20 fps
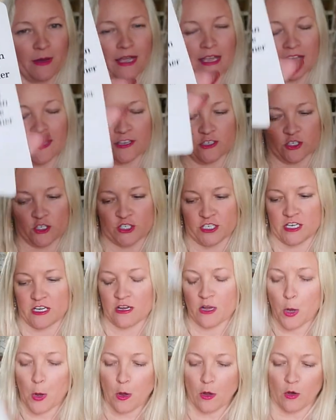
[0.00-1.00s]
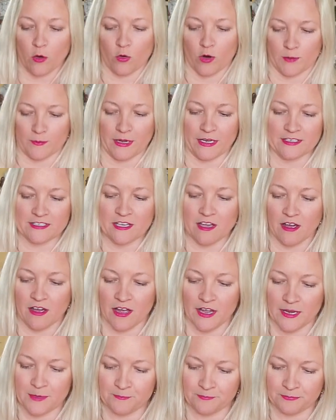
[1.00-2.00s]
my energy or my
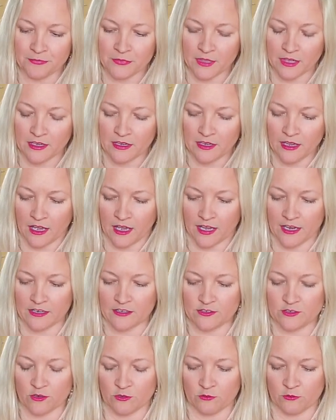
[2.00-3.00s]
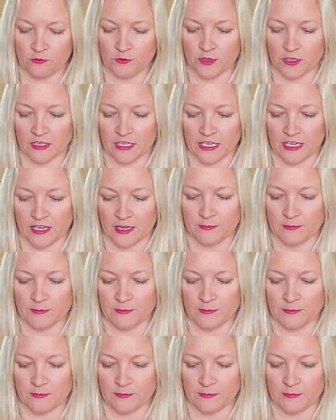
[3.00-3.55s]
time. I don't feel like